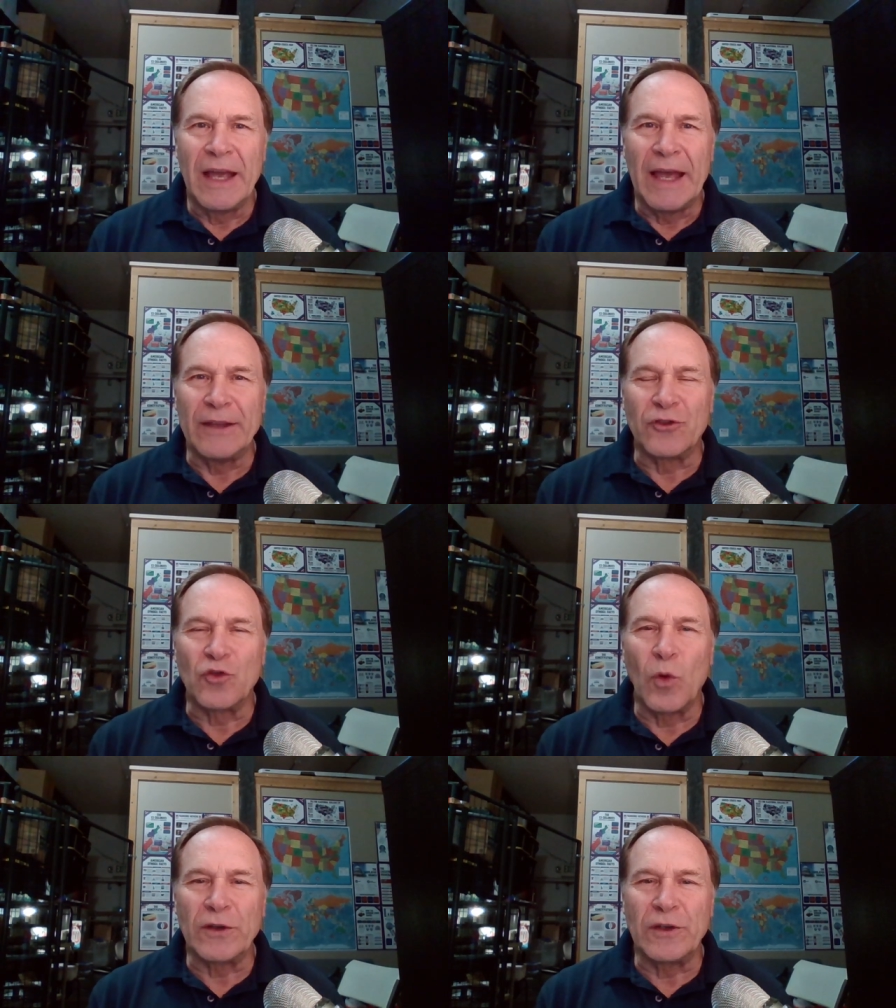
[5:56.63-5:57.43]
And
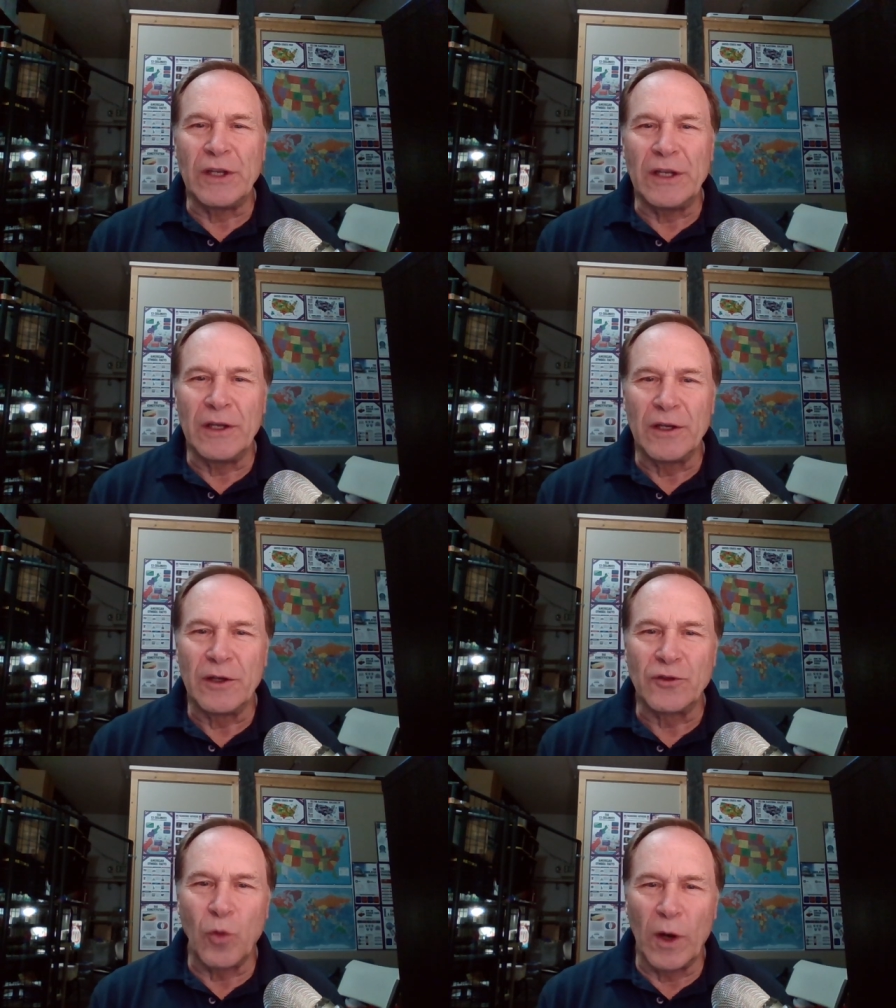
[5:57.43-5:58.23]

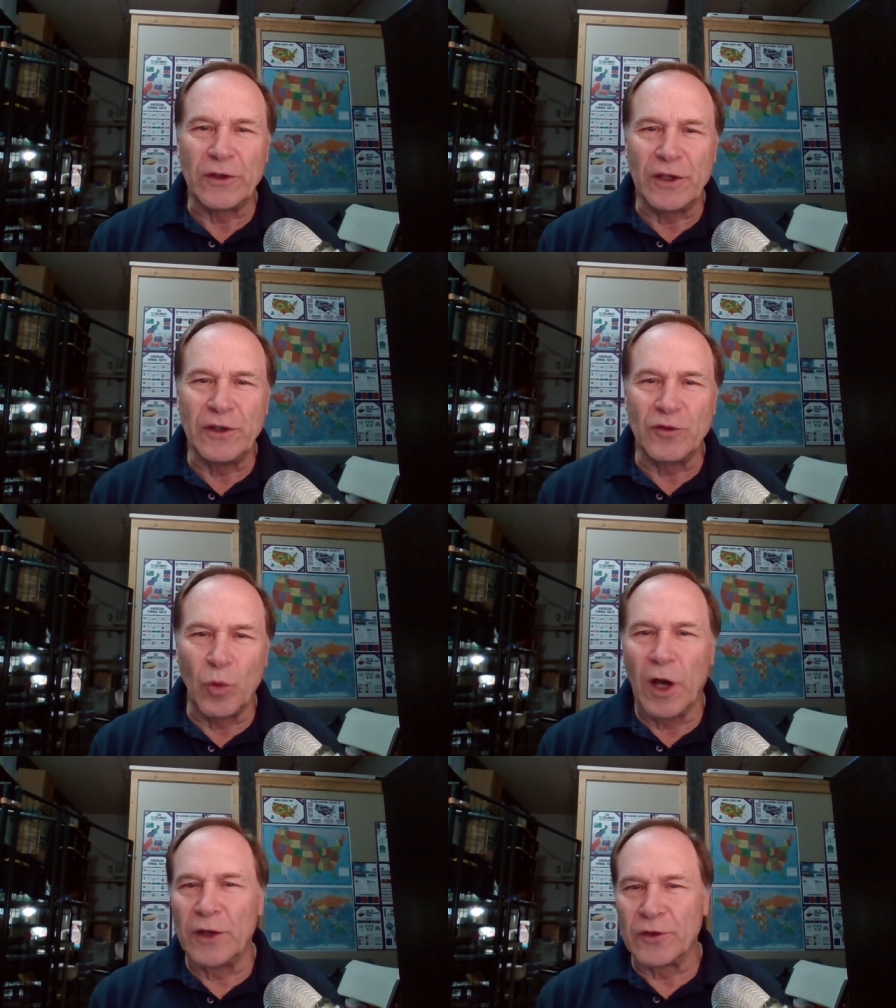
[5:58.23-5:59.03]
2020s
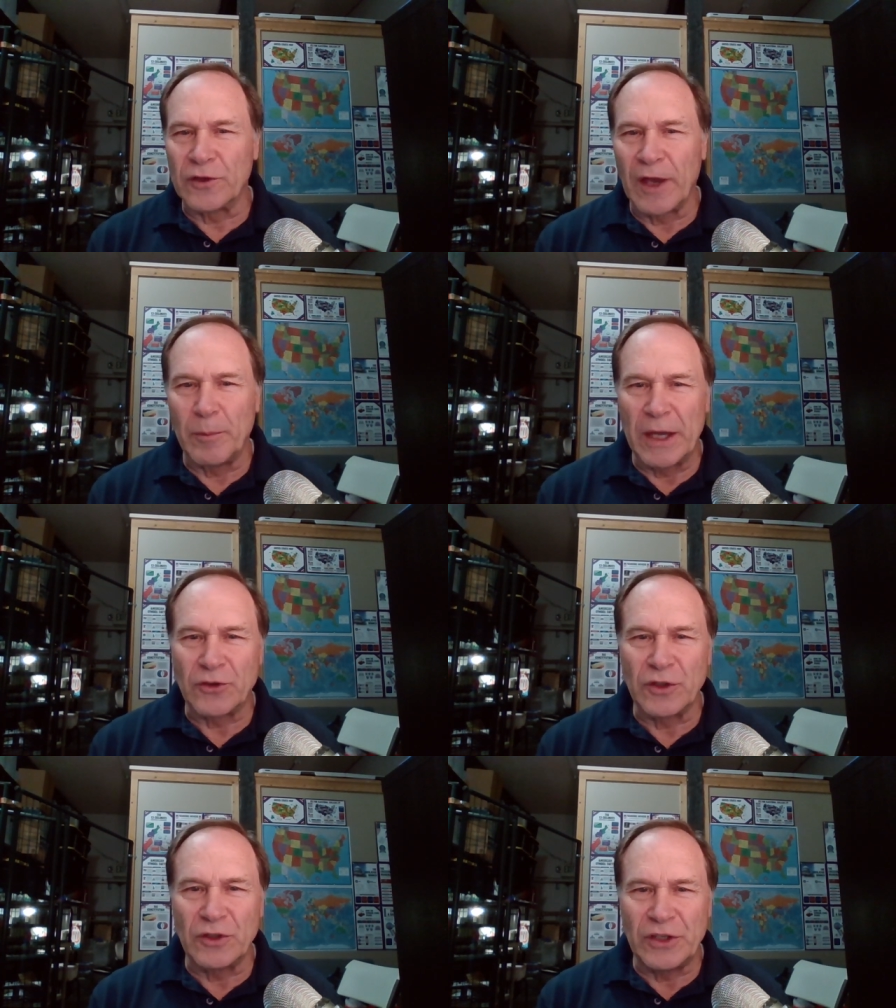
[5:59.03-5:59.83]
was, as I
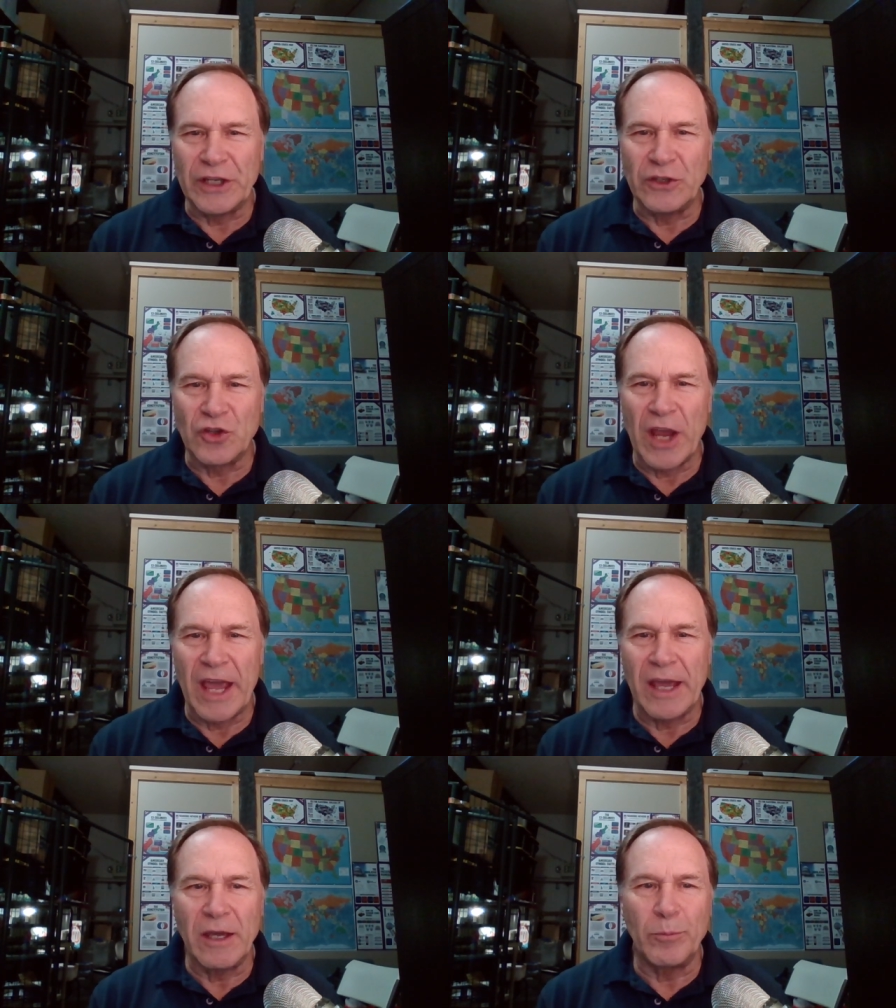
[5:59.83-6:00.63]
mentioned,
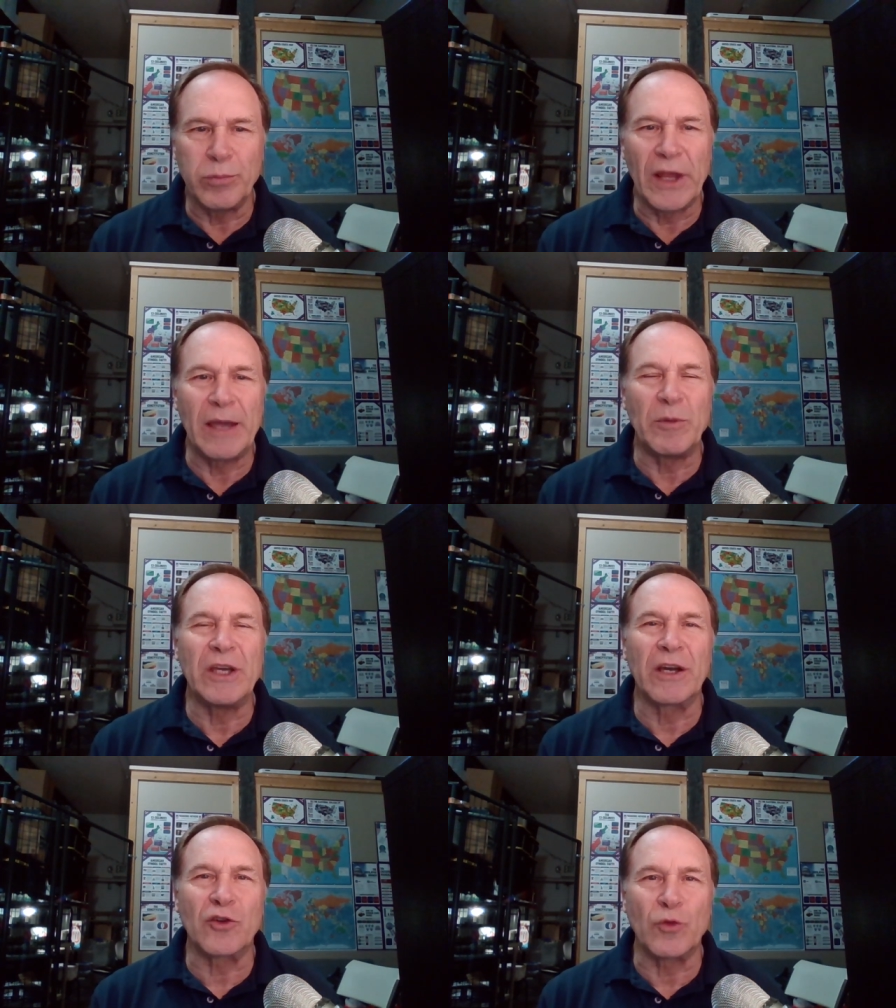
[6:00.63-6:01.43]
DJ, Play
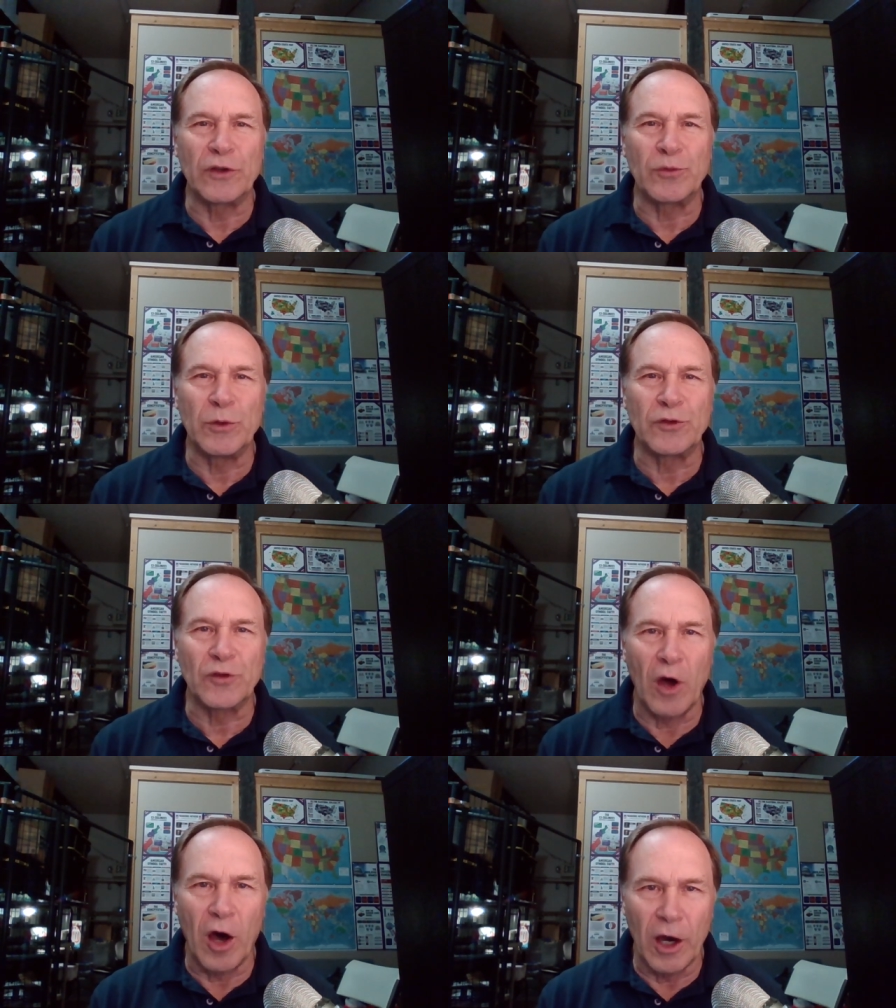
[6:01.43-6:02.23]
Me a Christmas
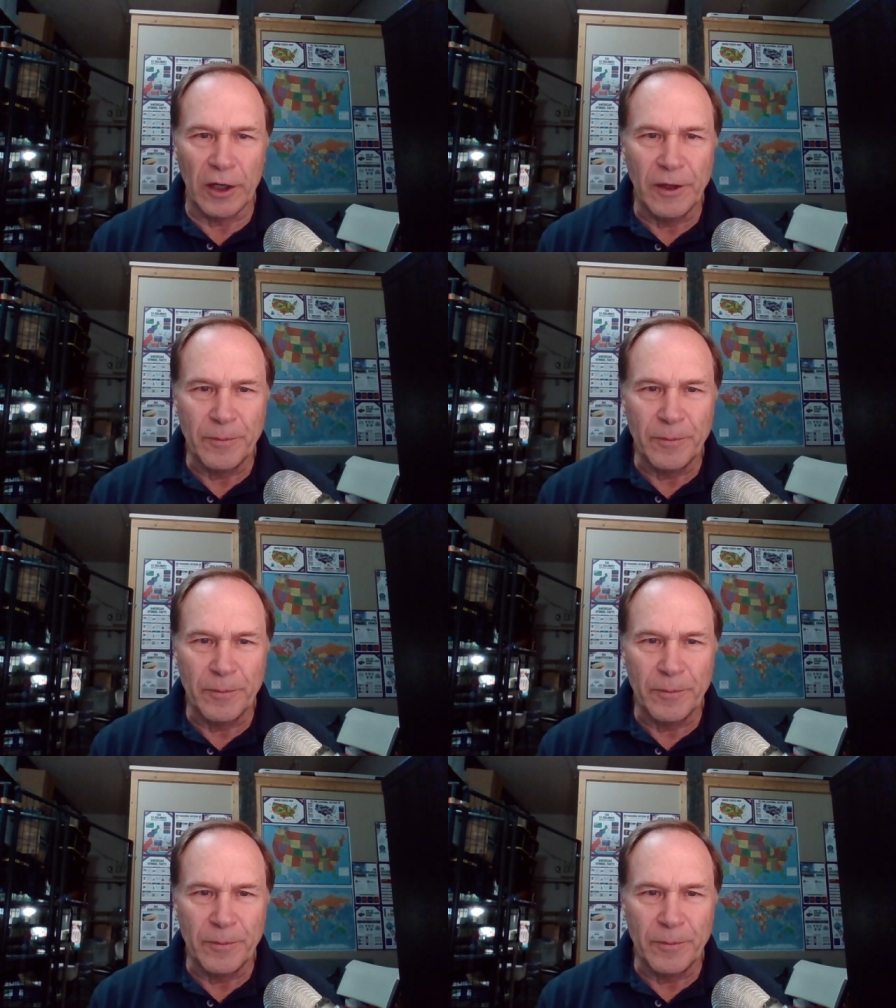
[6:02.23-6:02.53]
Song.